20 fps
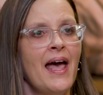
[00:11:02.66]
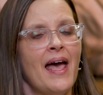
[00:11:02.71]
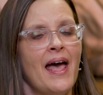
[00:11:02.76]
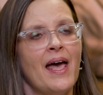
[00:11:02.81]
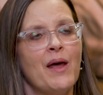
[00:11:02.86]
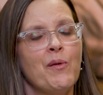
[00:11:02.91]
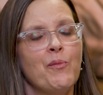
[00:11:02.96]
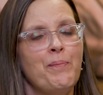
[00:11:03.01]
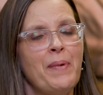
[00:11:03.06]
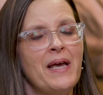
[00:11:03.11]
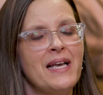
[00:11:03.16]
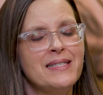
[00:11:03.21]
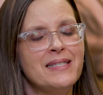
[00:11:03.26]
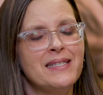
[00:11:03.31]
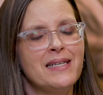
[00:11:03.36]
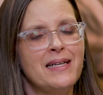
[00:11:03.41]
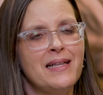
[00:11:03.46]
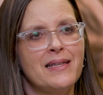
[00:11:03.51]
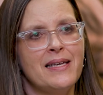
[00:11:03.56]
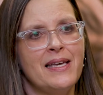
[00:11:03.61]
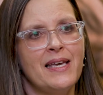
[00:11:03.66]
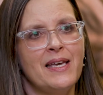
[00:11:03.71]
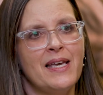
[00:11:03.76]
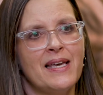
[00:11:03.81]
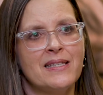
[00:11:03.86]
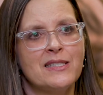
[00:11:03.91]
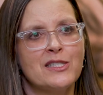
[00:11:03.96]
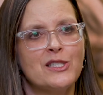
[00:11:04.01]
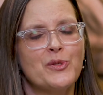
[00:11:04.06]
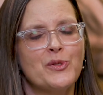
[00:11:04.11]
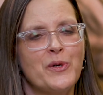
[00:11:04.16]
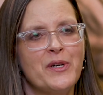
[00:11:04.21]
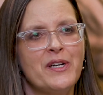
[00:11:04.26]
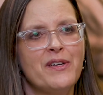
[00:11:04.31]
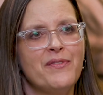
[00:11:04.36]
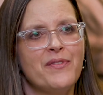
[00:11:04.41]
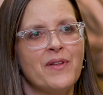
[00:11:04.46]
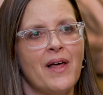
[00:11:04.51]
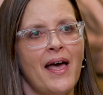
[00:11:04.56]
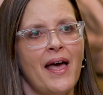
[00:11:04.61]
And basically, it's sort
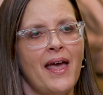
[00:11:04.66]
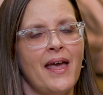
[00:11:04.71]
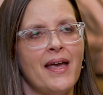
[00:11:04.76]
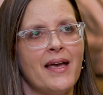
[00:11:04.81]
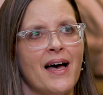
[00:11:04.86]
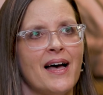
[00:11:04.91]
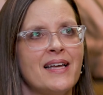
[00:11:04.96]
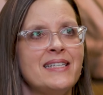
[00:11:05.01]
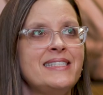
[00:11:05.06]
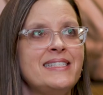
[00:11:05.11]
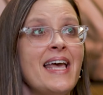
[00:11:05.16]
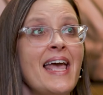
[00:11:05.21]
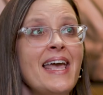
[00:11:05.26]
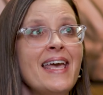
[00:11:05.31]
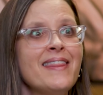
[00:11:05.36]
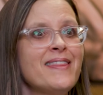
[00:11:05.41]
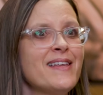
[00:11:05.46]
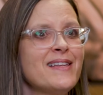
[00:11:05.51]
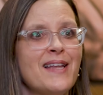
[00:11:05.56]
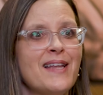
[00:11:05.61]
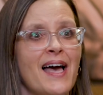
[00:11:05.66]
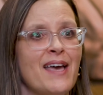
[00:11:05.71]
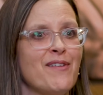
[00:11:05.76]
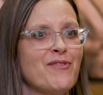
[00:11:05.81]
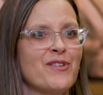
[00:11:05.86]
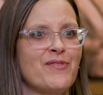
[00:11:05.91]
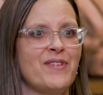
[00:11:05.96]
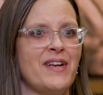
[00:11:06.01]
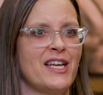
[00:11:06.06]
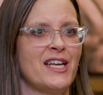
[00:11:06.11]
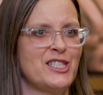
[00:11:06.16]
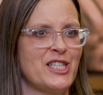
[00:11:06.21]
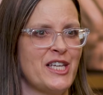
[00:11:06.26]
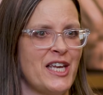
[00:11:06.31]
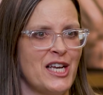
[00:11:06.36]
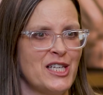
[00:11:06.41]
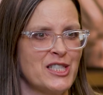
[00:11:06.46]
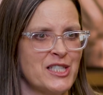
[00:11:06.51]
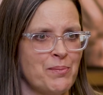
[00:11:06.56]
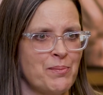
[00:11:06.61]
of like a day in the life of an
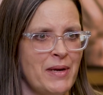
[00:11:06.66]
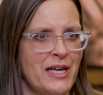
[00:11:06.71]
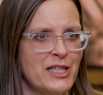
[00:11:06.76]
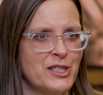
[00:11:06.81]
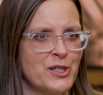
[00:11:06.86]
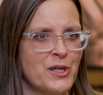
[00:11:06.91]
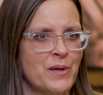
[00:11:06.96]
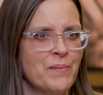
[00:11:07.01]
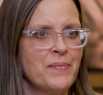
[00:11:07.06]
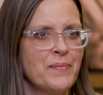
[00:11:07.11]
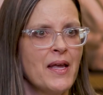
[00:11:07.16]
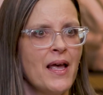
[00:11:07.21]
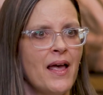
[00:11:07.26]
education major.